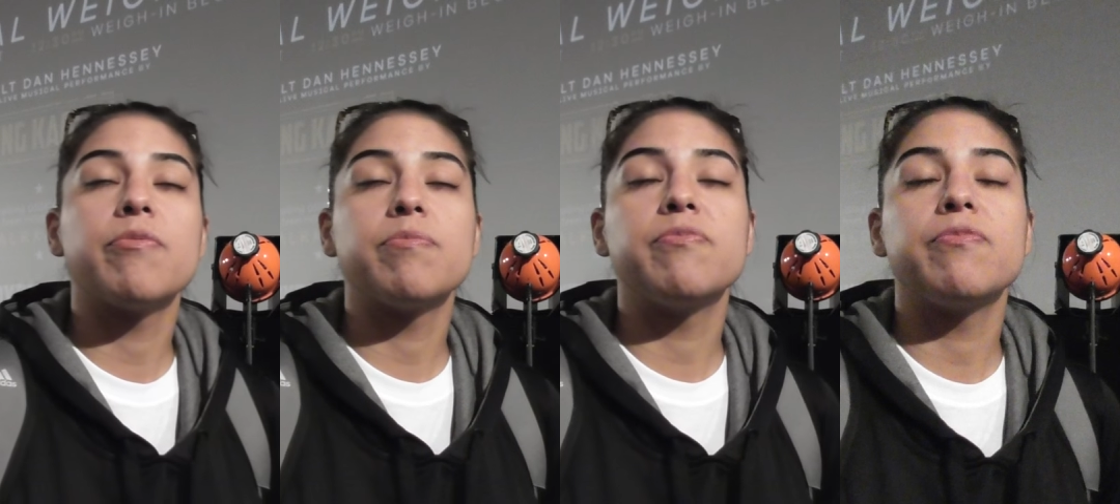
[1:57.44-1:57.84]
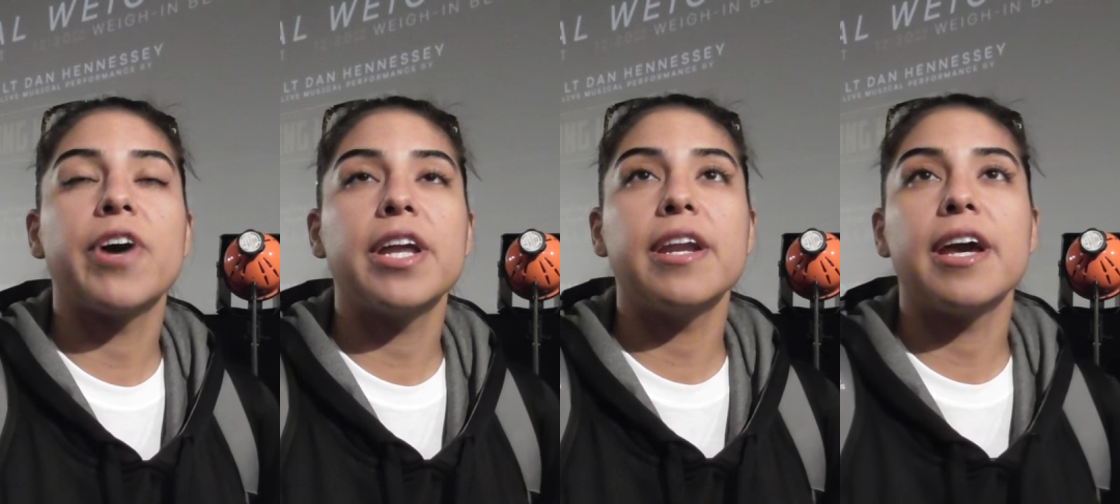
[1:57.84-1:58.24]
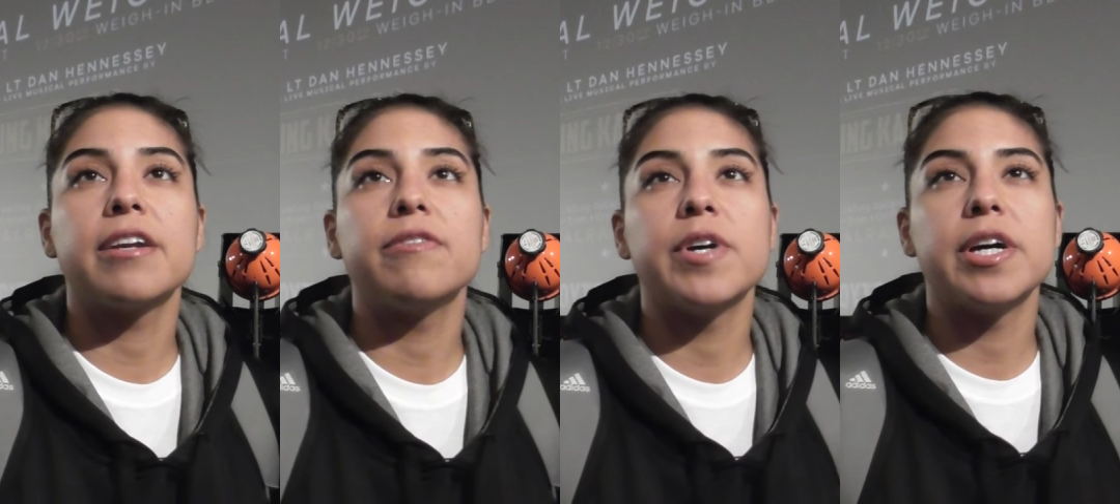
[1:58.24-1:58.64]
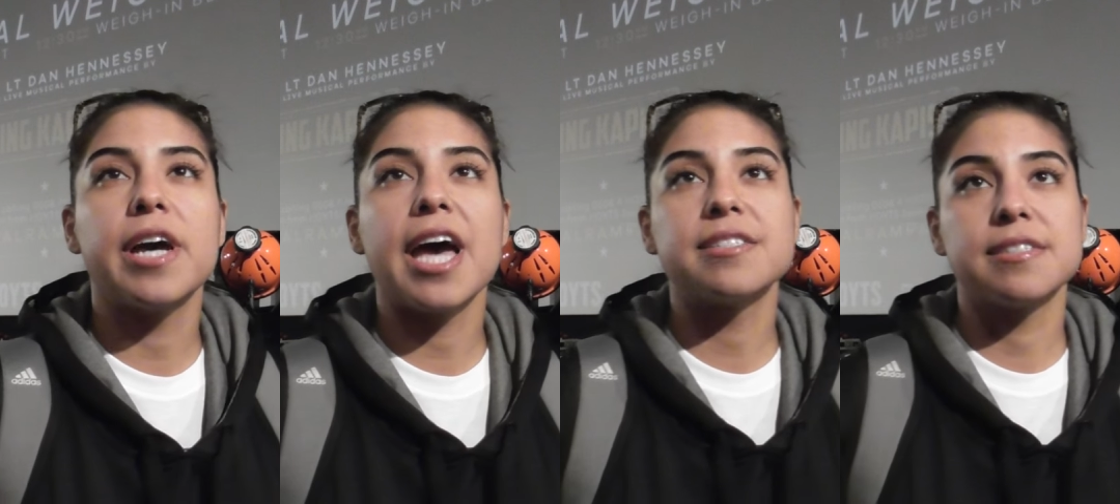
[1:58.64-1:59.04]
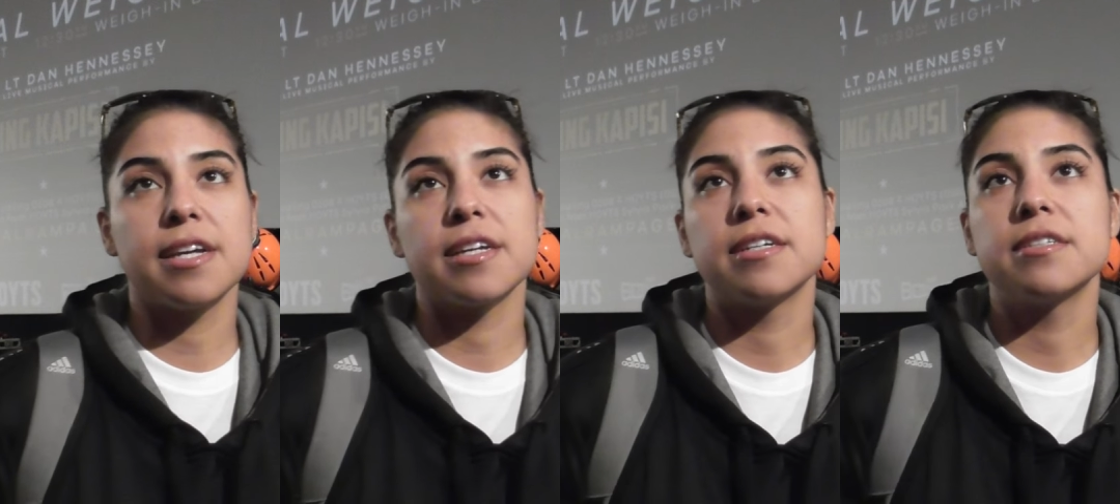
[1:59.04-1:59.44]
I'm, fighting out of uh,
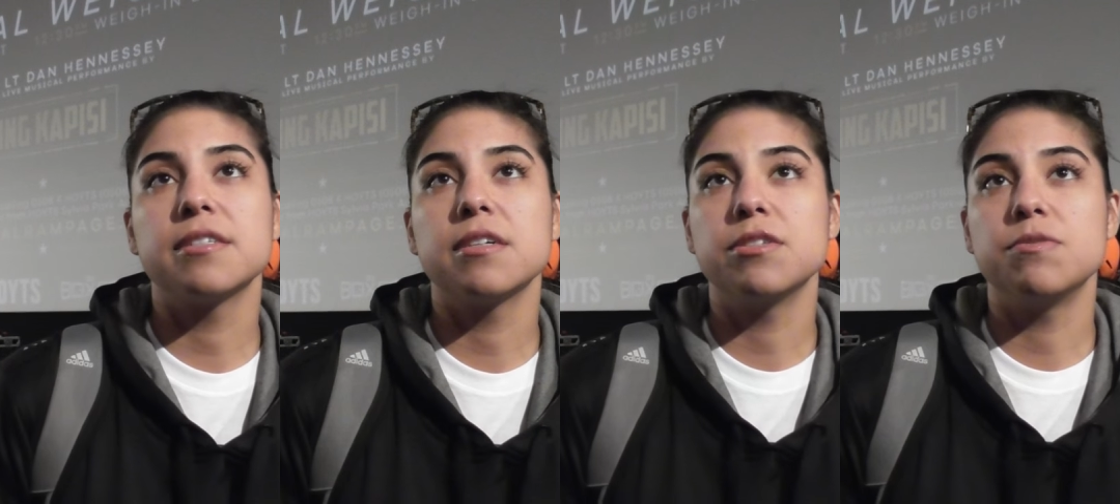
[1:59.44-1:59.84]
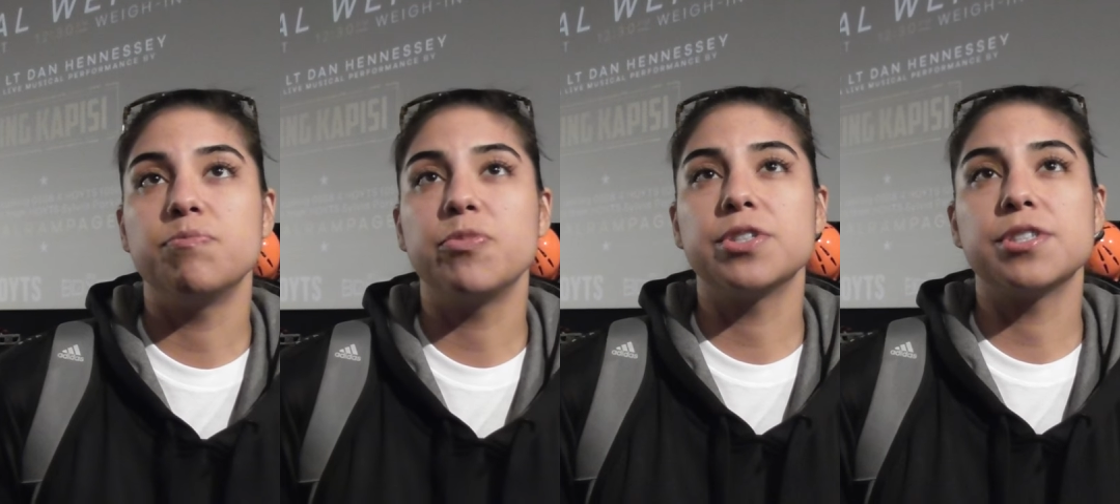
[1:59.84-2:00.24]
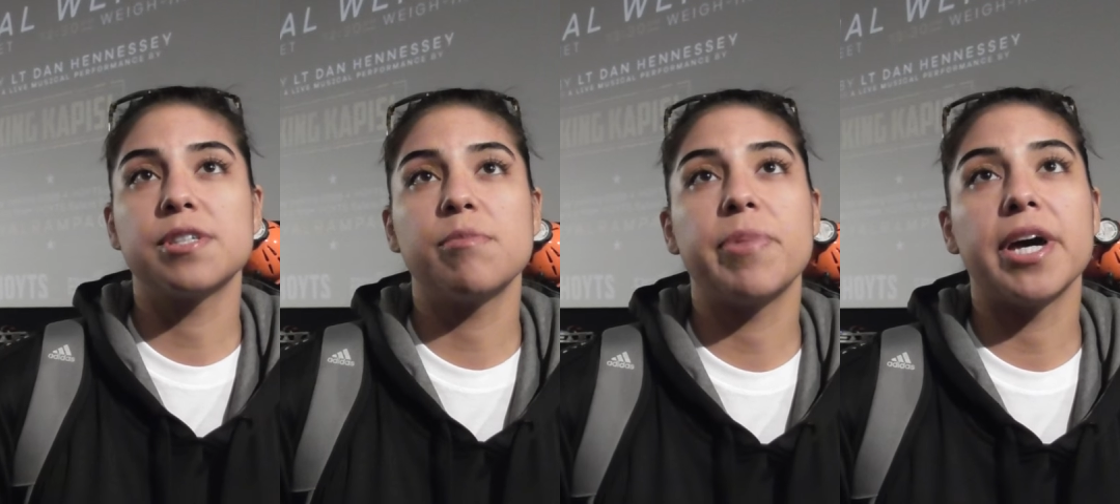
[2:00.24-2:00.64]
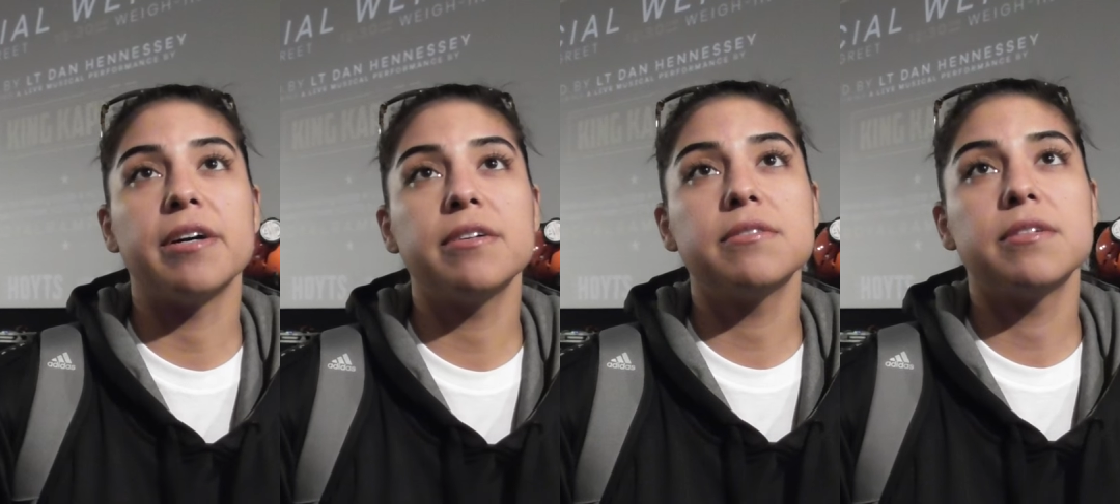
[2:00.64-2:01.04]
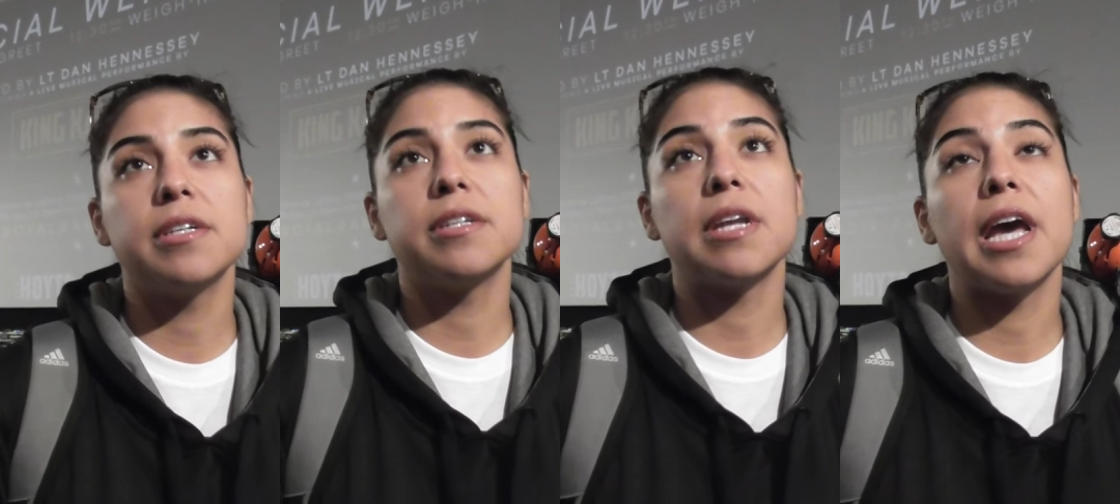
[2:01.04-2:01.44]
Azteca, which is in Bell,
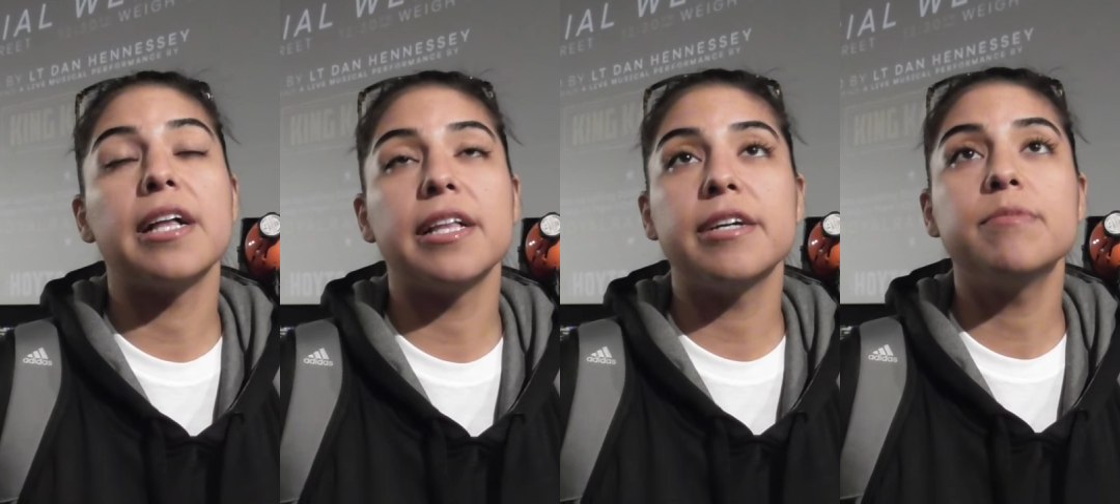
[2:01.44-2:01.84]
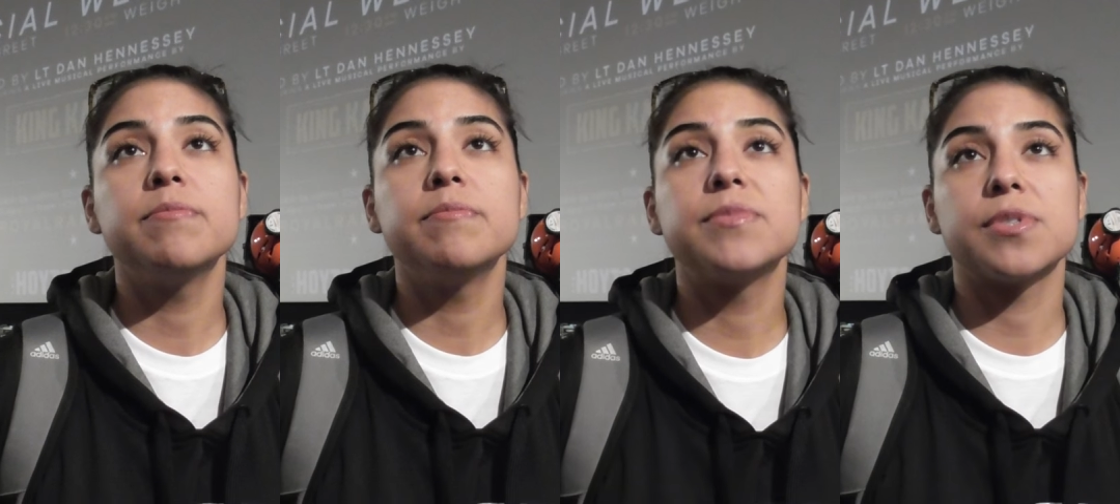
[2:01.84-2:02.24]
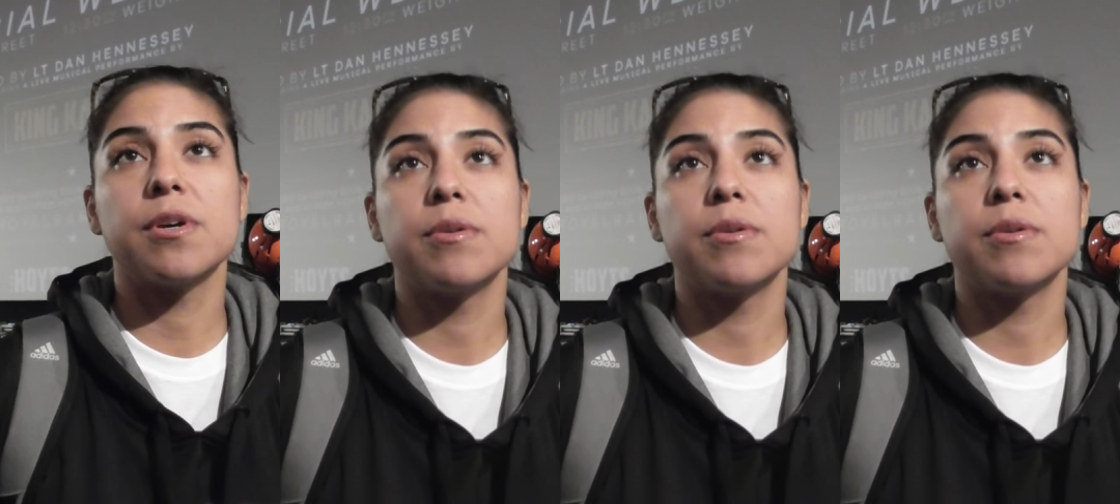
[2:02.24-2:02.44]
in okay. LA. So